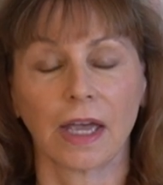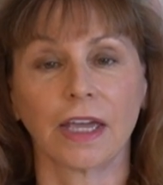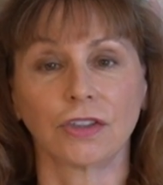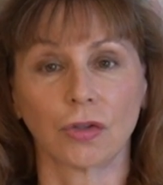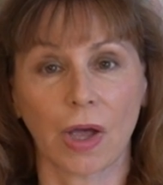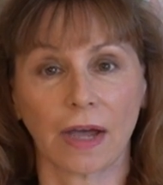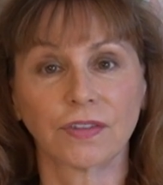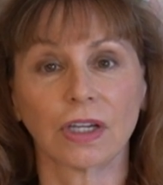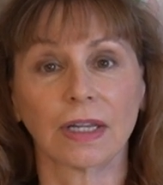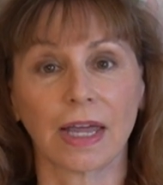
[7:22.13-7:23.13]
and you
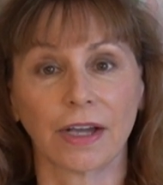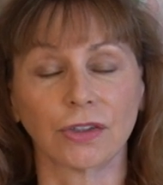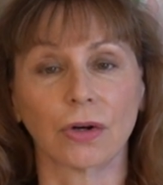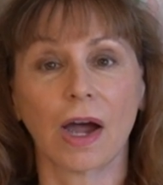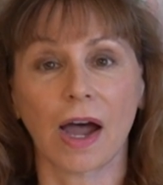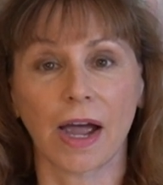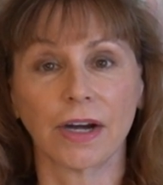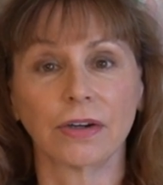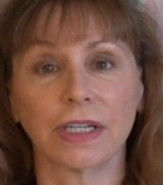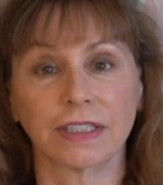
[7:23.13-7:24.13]
have to allow your
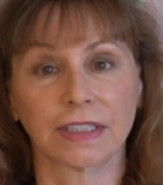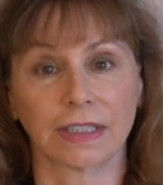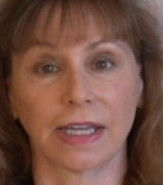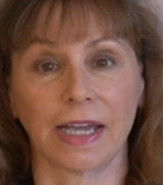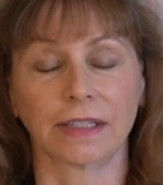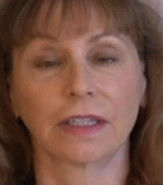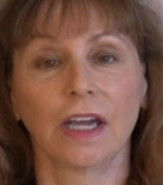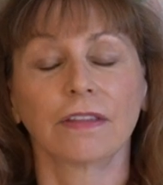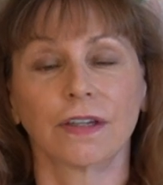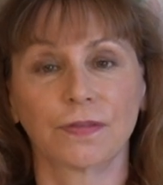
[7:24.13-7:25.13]
higher intellect
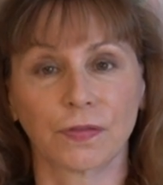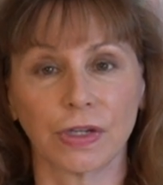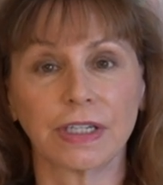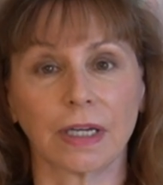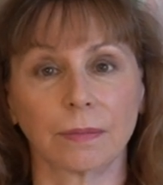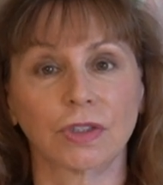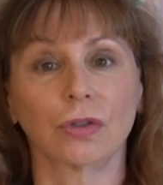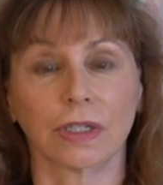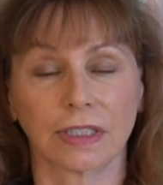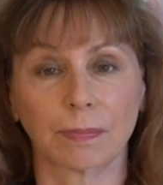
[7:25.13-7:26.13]
the freedom
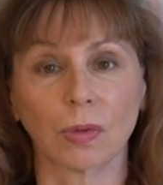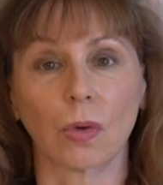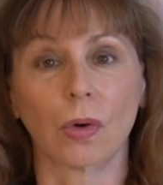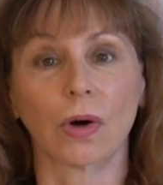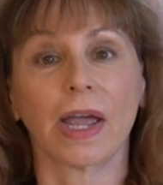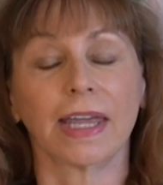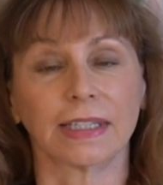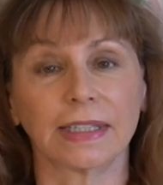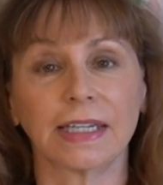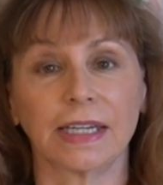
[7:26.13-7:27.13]
to explore
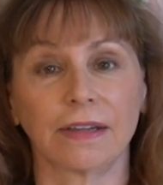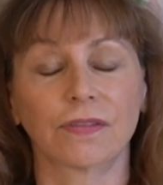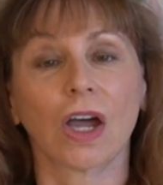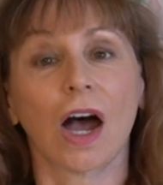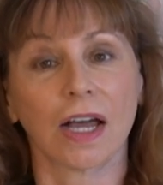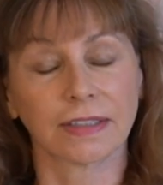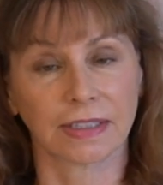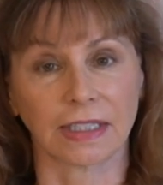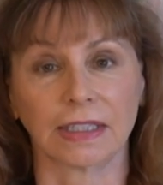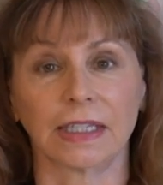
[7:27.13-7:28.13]
and live
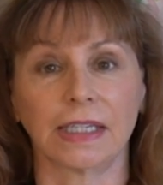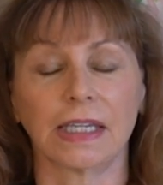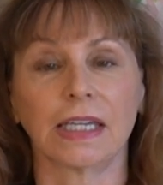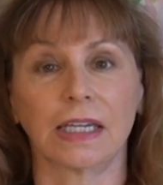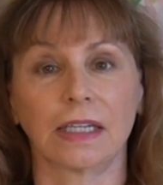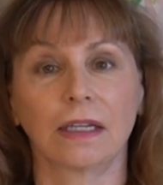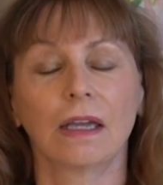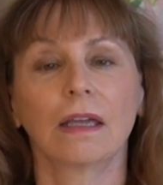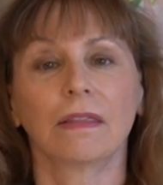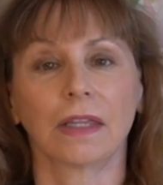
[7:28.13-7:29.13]
constantly in
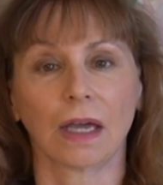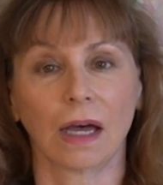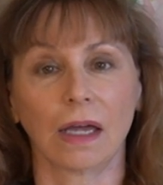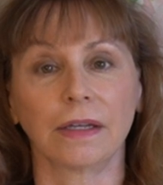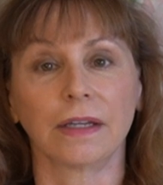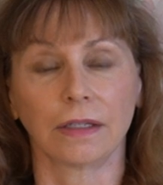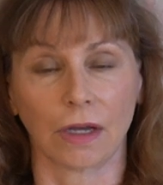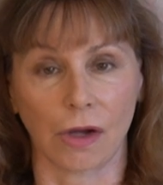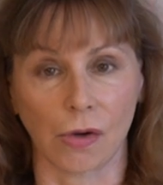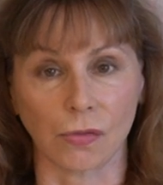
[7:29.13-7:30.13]
the
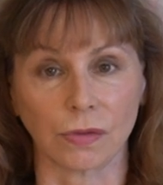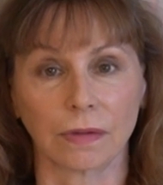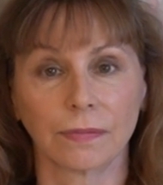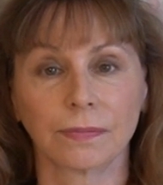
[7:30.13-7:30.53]
unknown.